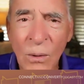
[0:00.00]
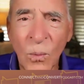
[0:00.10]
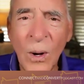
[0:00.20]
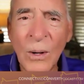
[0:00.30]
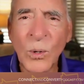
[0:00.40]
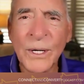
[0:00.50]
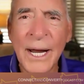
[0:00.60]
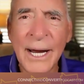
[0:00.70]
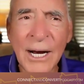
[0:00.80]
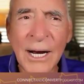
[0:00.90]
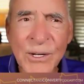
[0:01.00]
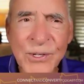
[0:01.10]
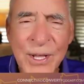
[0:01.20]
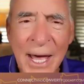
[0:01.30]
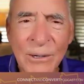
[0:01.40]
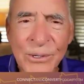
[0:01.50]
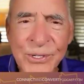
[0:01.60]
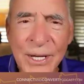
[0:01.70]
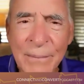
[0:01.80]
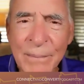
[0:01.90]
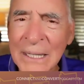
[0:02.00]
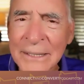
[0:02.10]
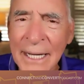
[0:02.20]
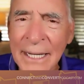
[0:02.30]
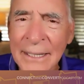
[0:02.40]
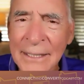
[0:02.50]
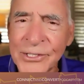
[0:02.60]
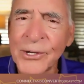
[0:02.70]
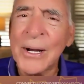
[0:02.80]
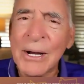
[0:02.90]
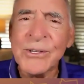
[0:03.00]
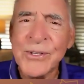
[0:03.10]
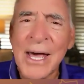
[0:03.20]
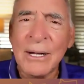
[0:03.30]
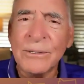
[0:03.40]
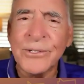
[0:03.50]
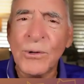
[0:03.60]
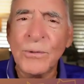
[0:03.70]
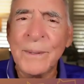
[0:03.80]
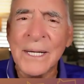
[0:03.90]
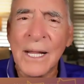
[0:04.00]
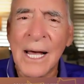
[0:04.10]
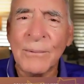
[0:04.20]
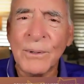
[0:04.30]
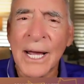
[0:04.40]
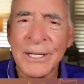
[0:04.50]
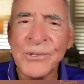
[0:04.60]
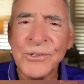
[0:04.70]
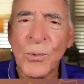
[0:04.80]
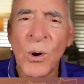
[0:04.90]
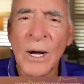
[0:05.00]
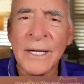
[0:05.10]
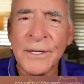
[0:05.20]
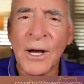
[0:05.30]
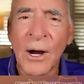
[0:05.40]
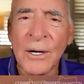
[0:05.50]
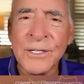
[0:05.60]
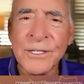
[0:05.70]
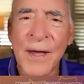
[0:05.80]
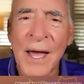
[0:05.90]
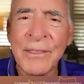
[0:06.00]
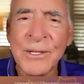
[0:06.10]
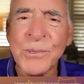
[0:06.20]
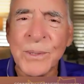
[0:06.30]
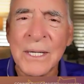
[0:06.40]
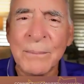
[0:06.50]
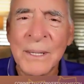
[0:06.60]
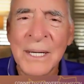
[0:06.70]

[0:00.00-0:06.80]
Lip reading: What would Aristotle say about that? So Aristotle told me a lot when I used to walk in the gardens of Athens with him.